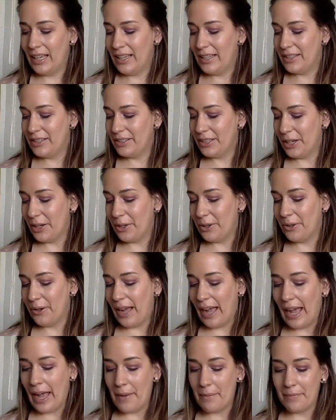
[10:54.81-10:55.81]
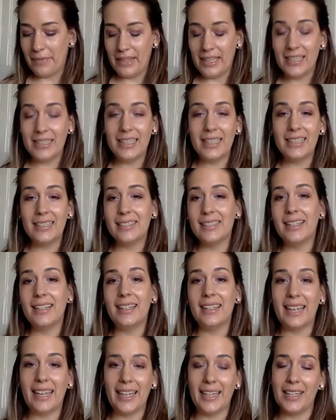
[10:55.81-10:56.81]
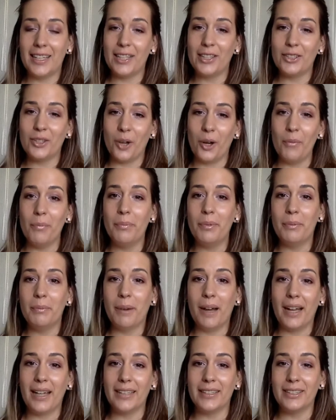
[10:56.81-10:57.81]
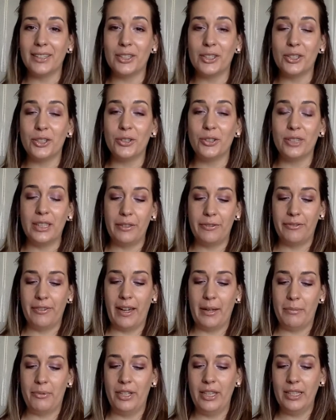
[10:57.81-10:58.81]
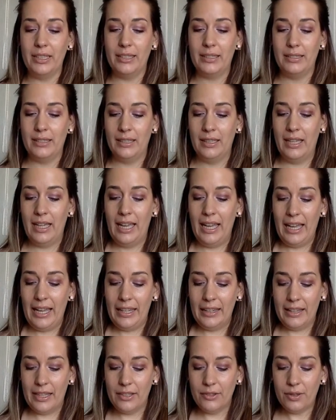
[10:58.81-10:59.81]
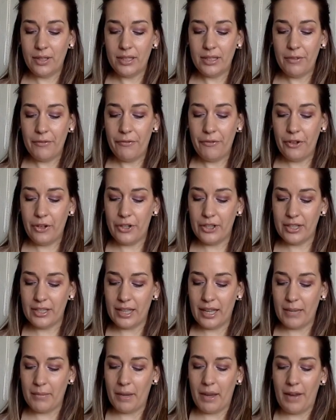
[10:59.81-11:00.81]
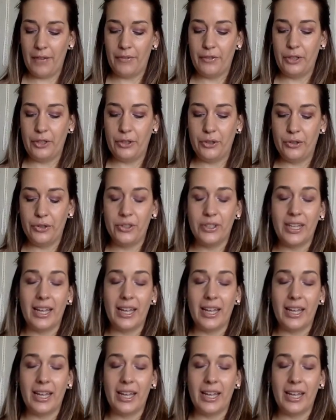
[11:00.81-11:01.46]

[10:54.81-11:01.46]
So this is the Lenny top by Tessuti Fabrics. This was the first time I've used